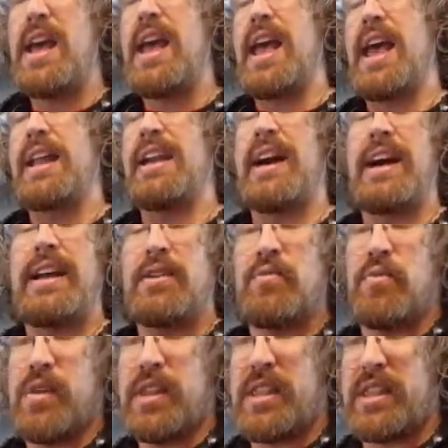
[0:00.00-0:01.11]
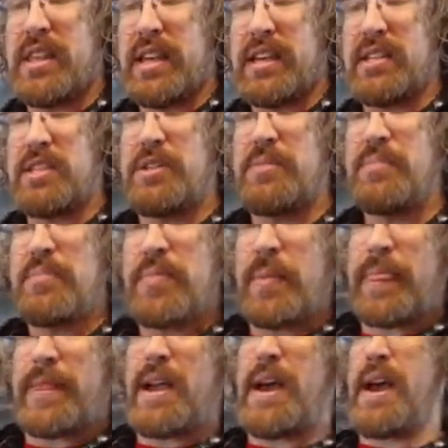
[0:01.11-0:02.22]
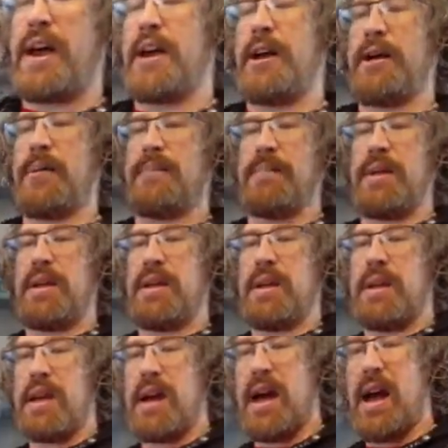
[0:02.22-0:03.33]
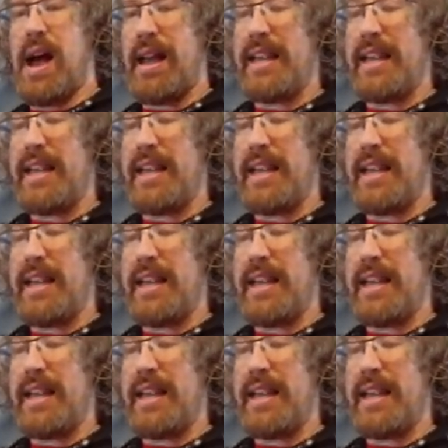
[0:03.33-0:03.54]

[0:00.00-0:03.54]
And with this, I